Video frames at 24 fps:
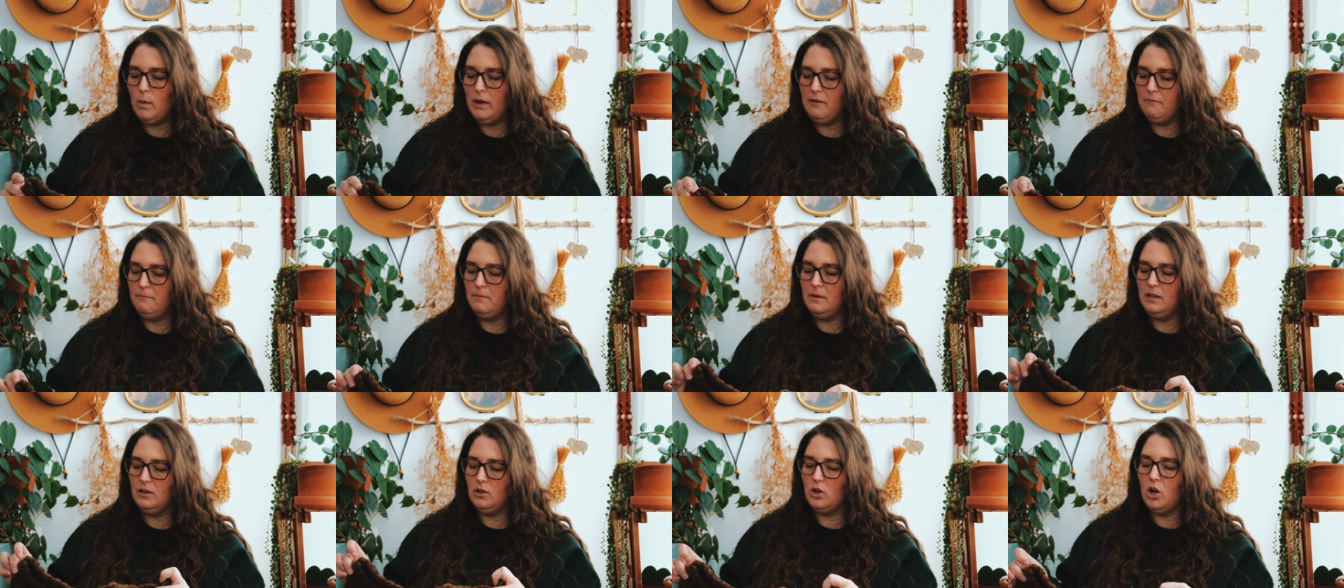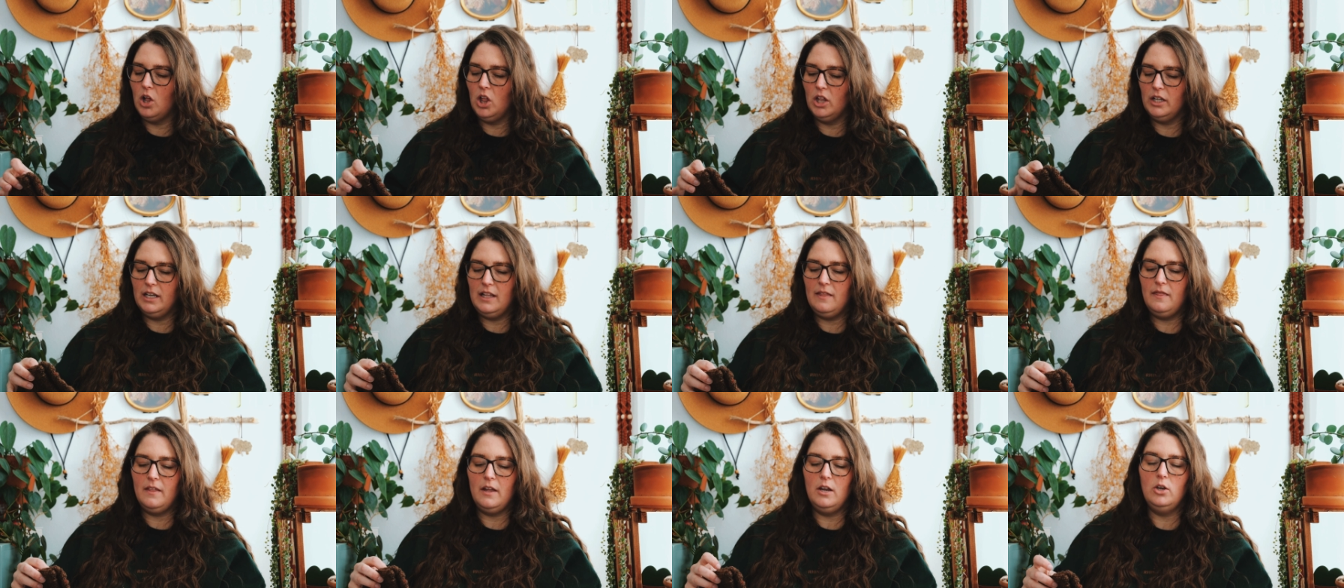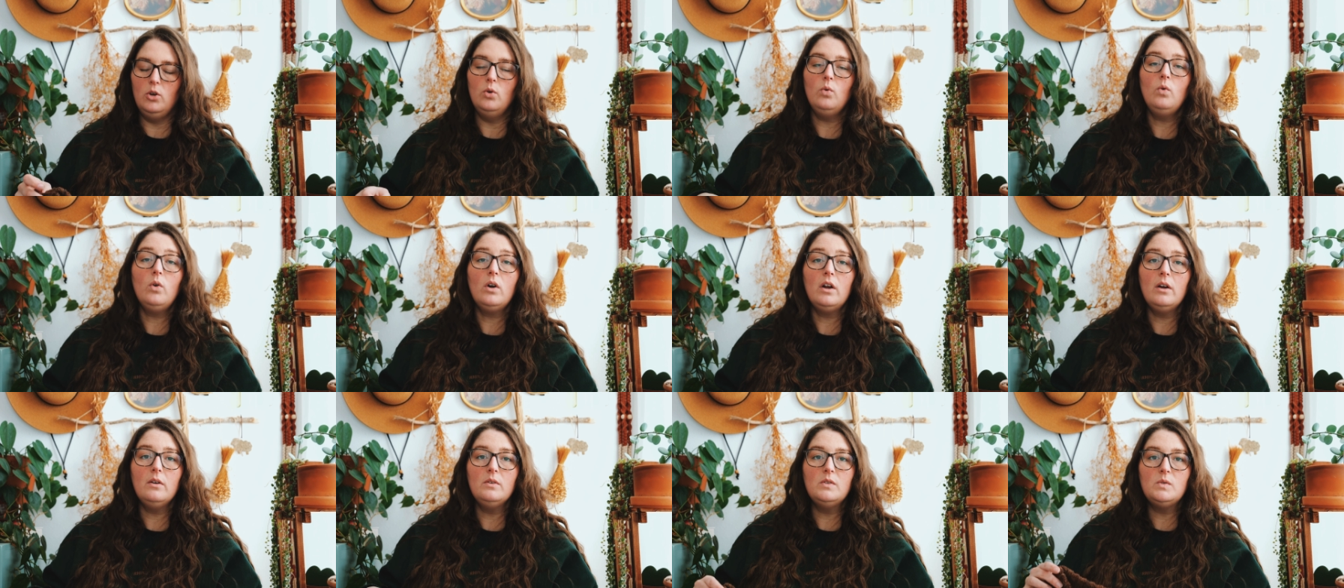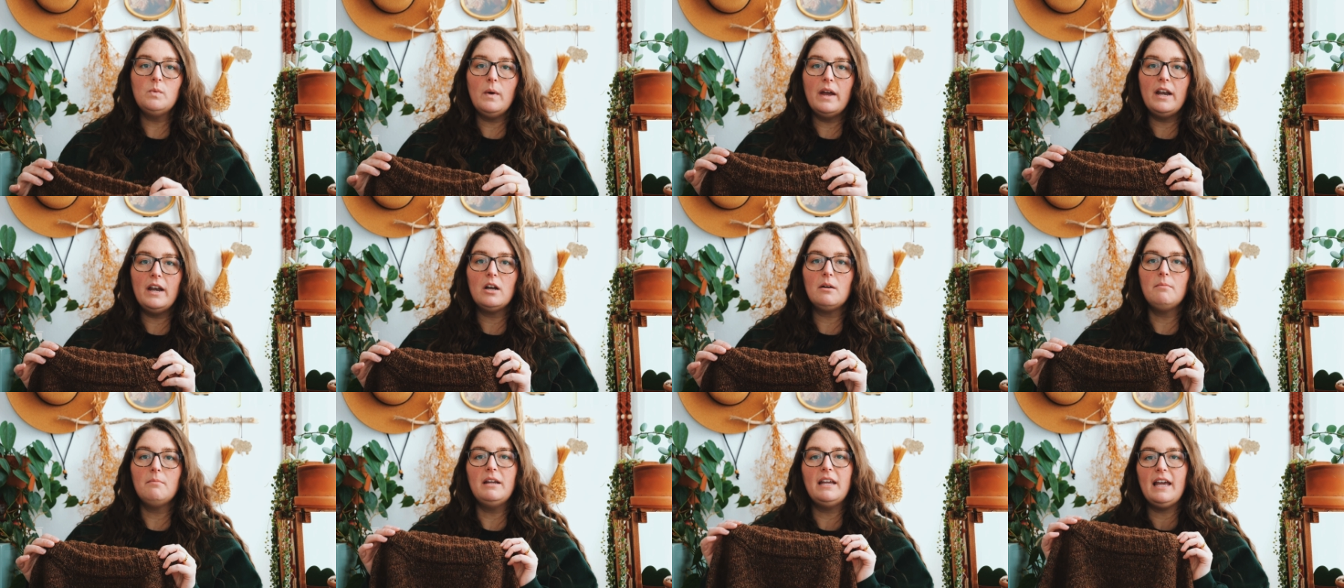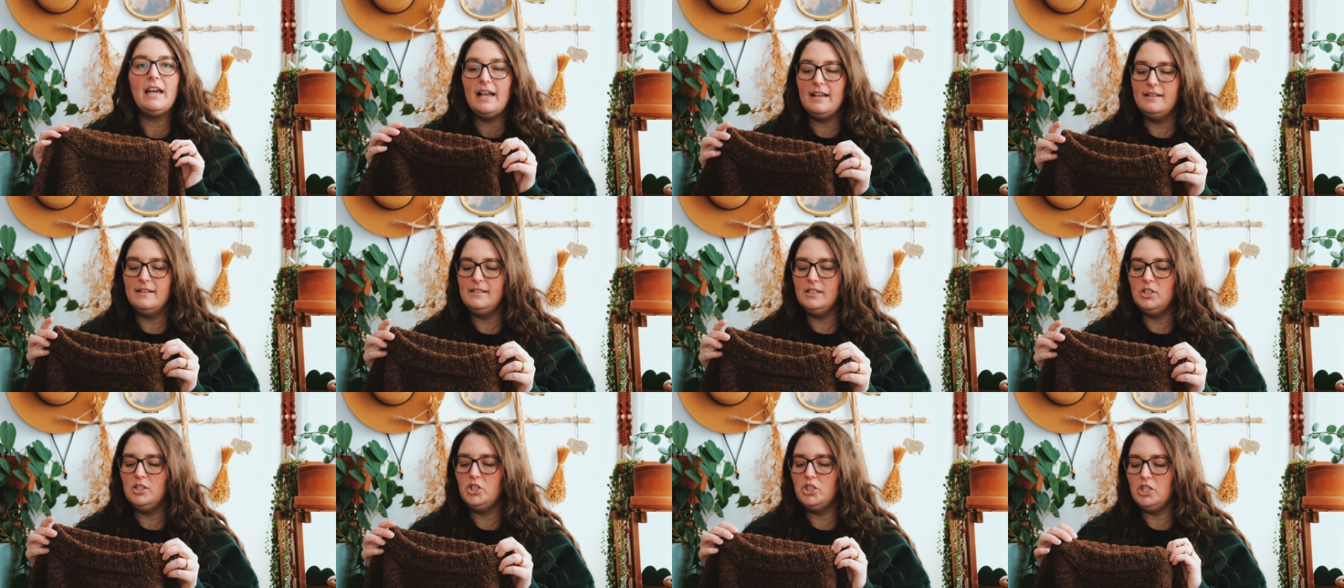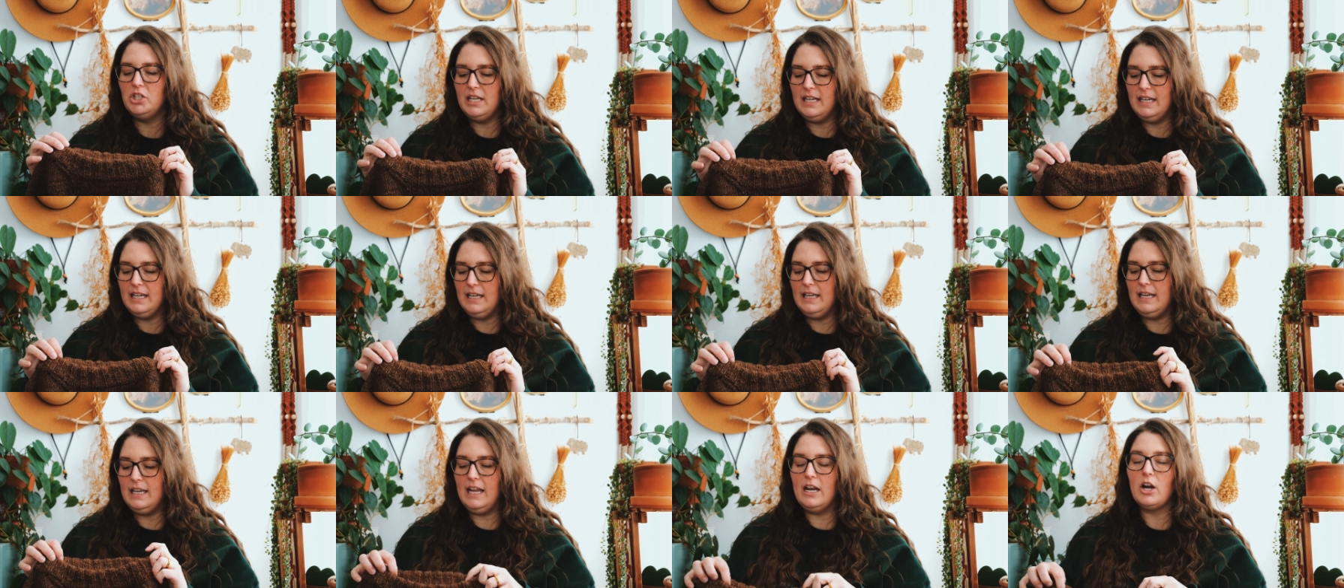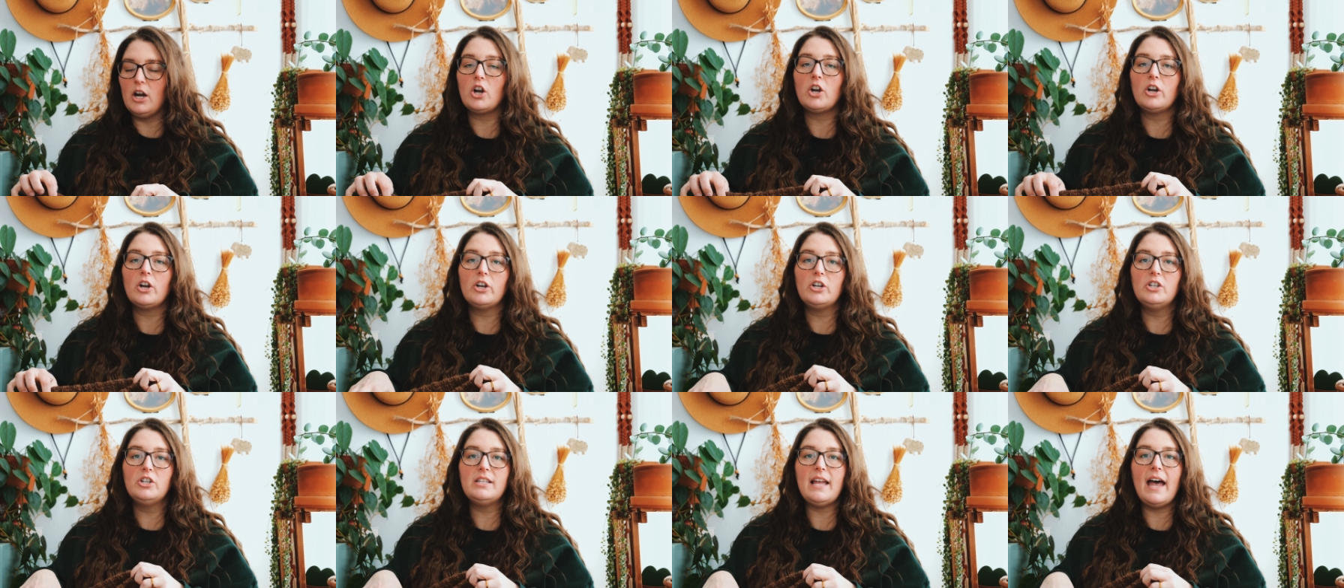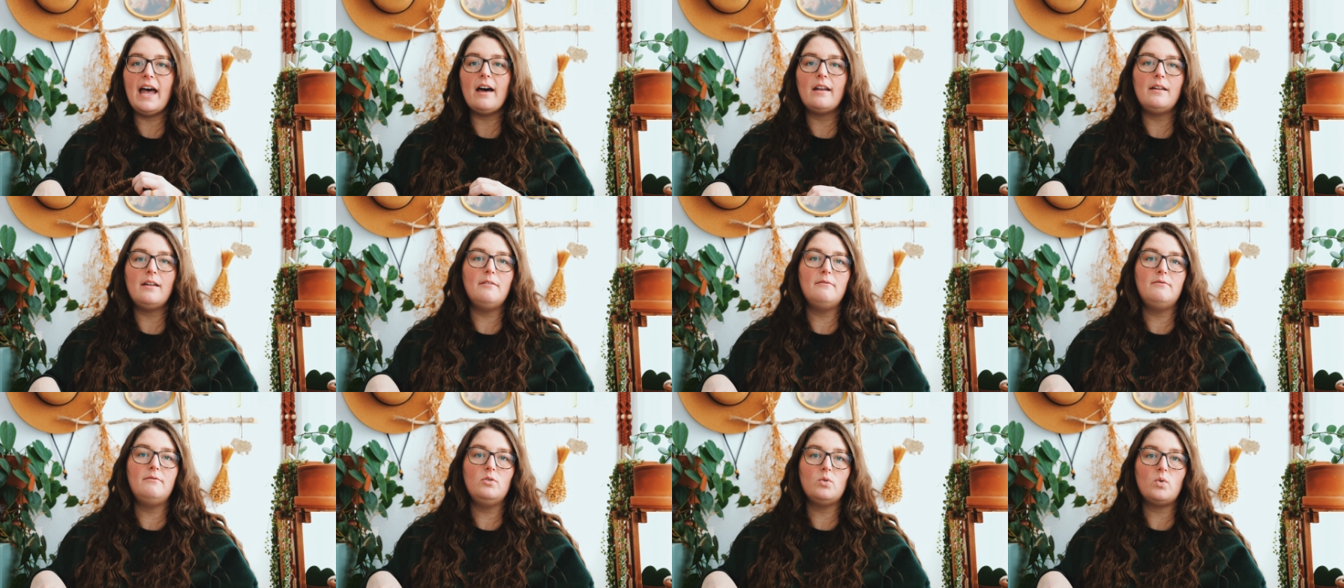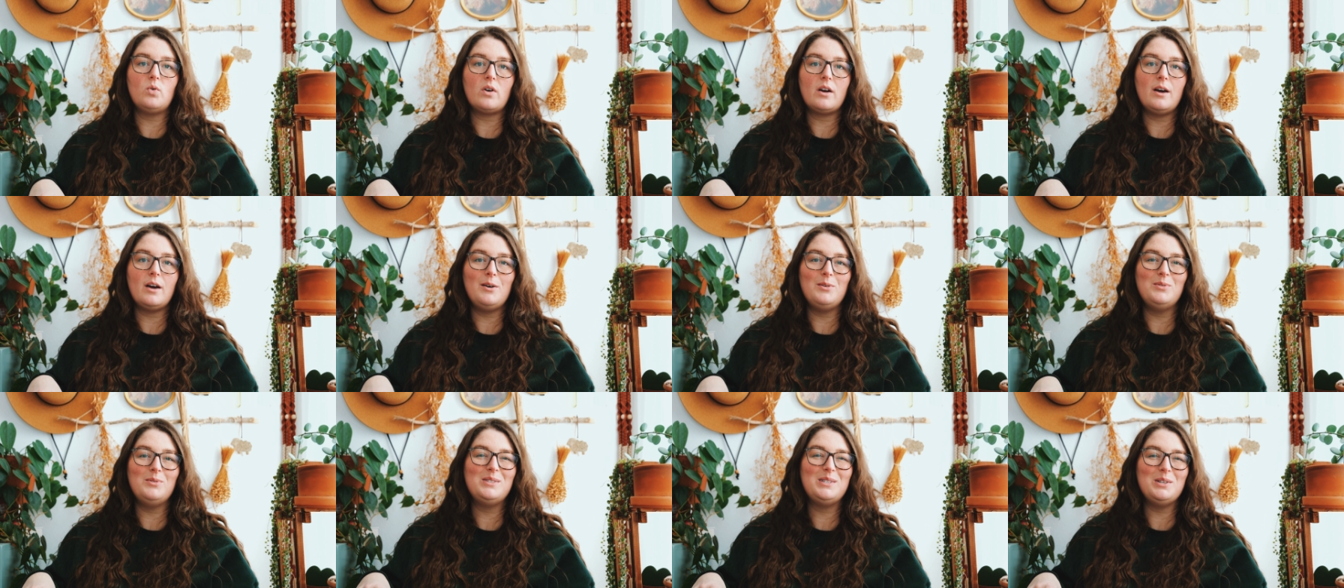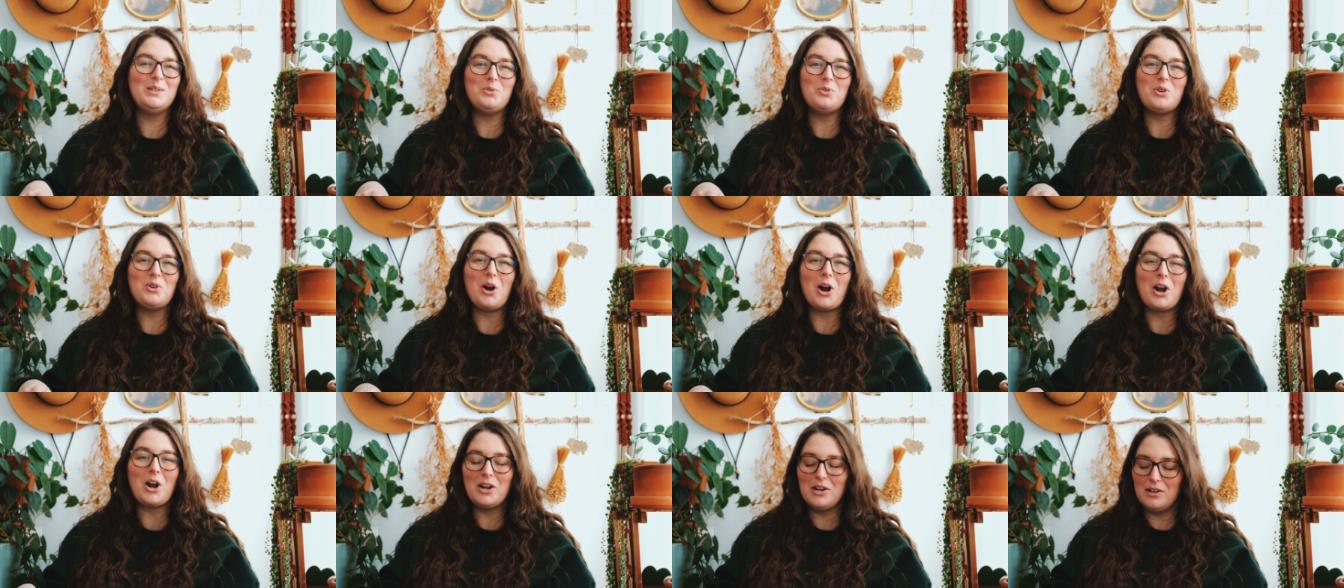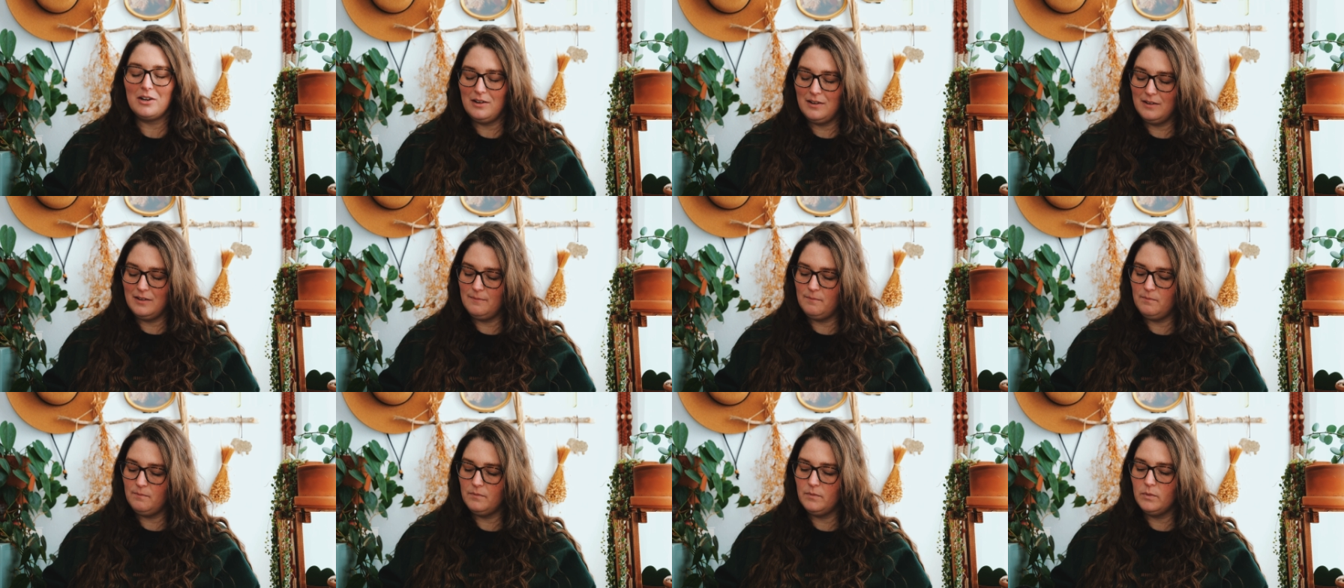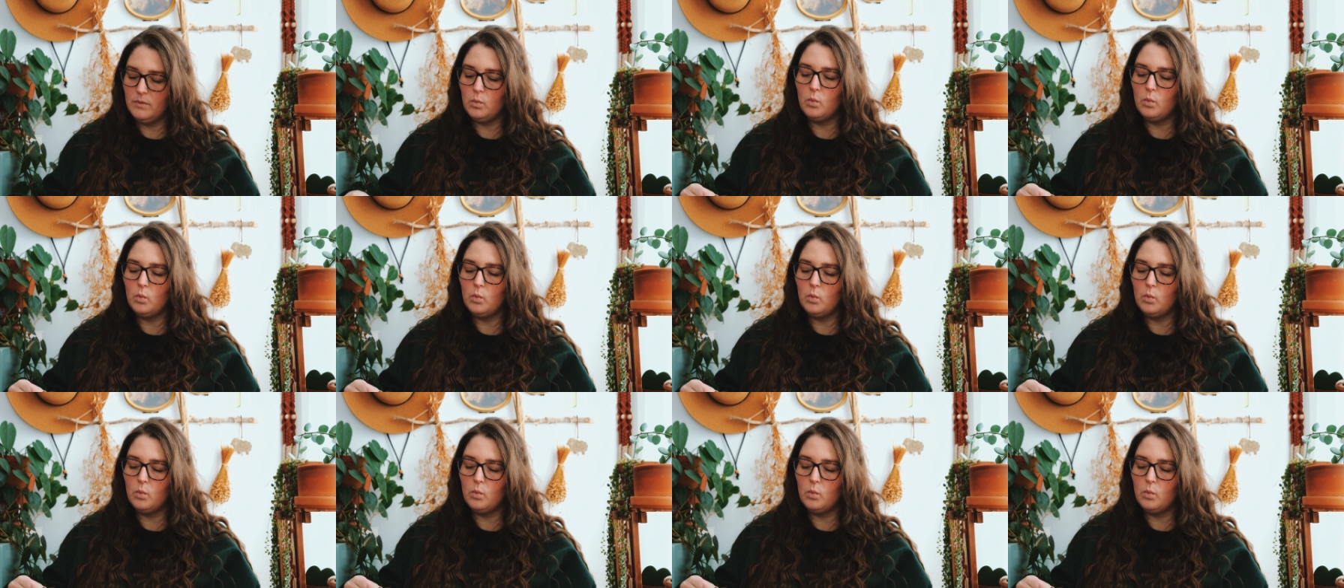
We've been calling it the Noro sweater because she knit hers out of Noro Silk Garden